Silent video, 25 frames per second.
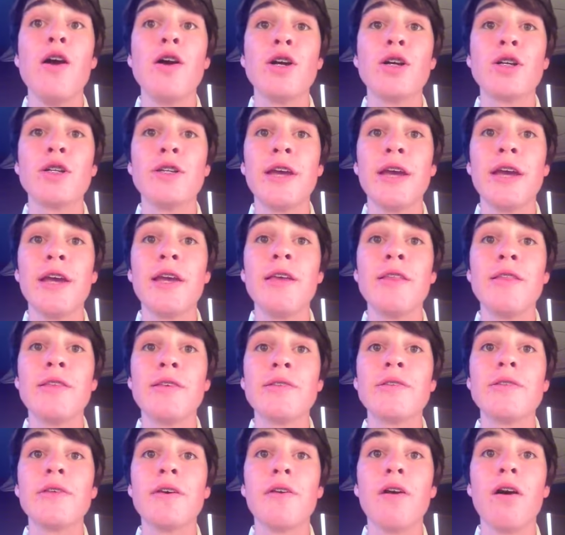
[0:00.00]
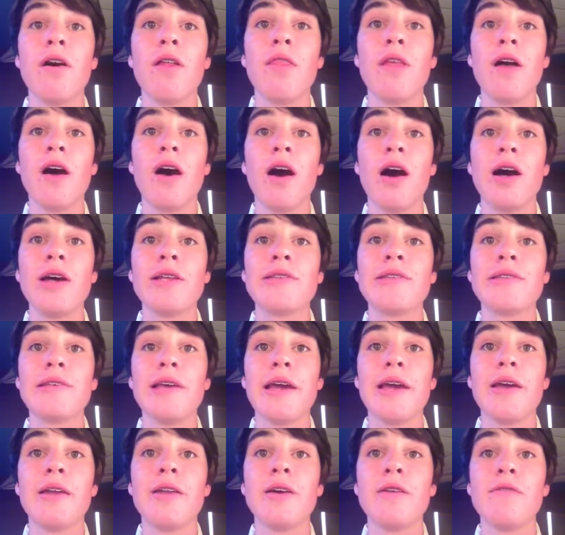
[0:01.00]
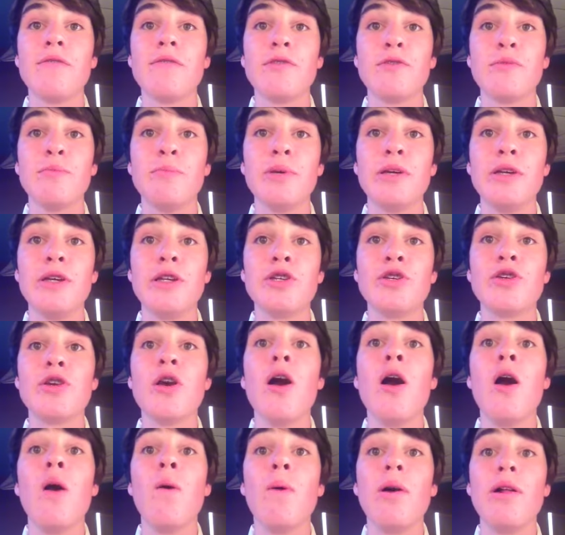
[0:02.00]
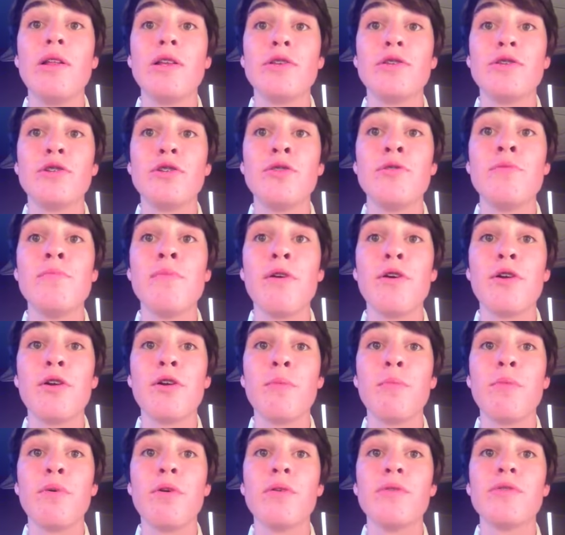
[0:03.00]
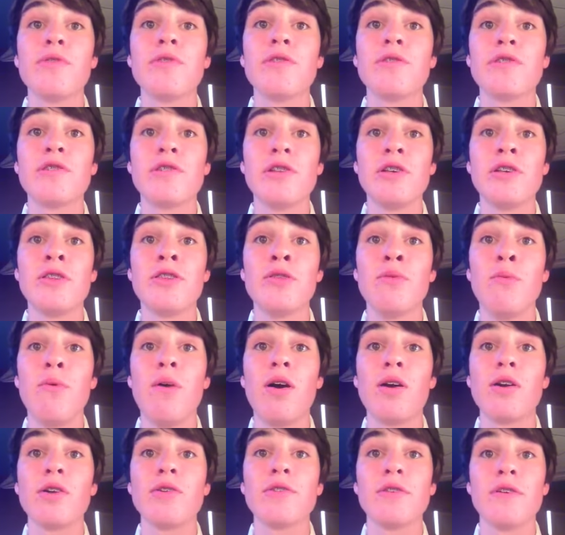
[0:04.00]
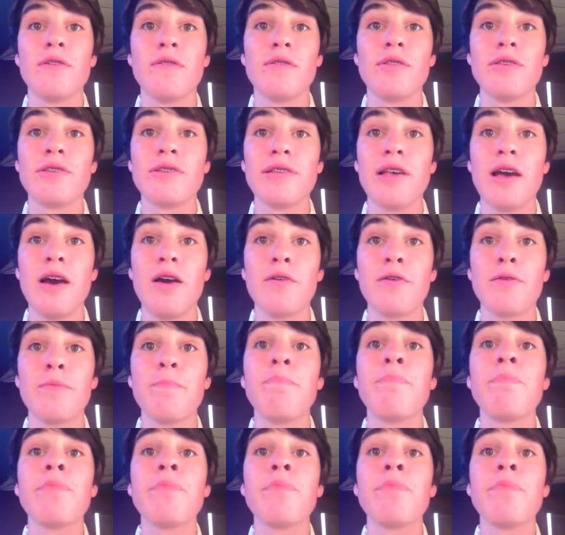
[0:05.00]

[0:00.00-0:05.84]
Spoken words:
or taking the sun on the hot sand of his beach, while his two motorboats slit the waters of the Sound,